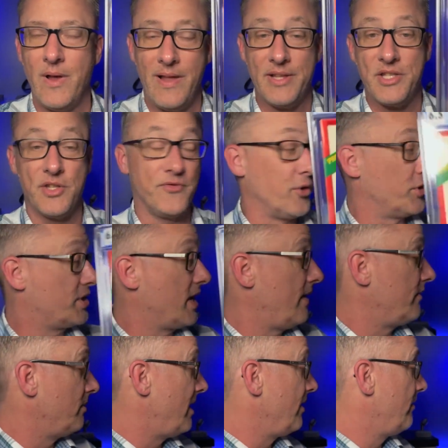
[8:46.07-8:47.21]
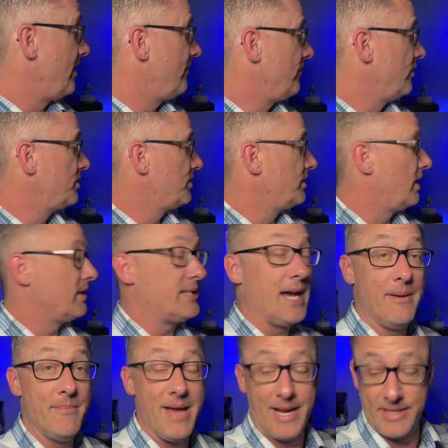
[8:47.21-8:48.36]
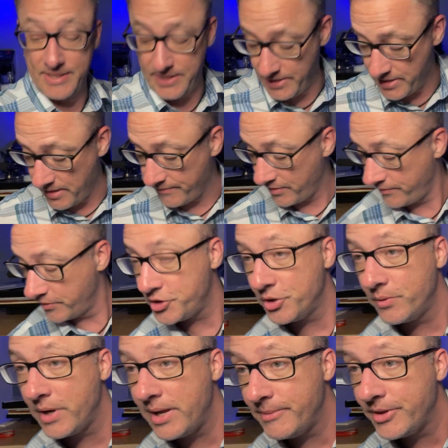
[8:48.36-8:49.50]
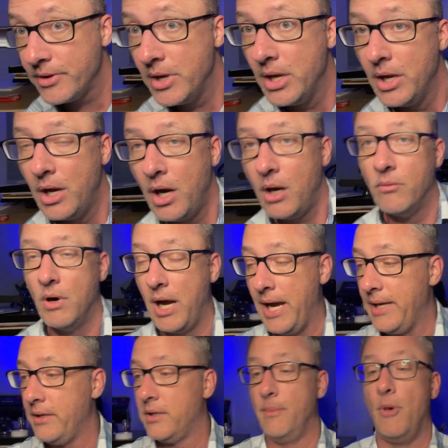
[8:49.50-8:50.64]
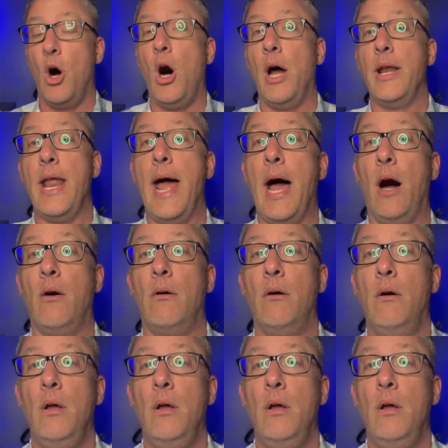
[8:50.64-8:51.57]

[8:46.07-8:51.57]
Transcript: That's his first cover, by the way. First Time Magazine cover for Joe Namath. All right. Come on now.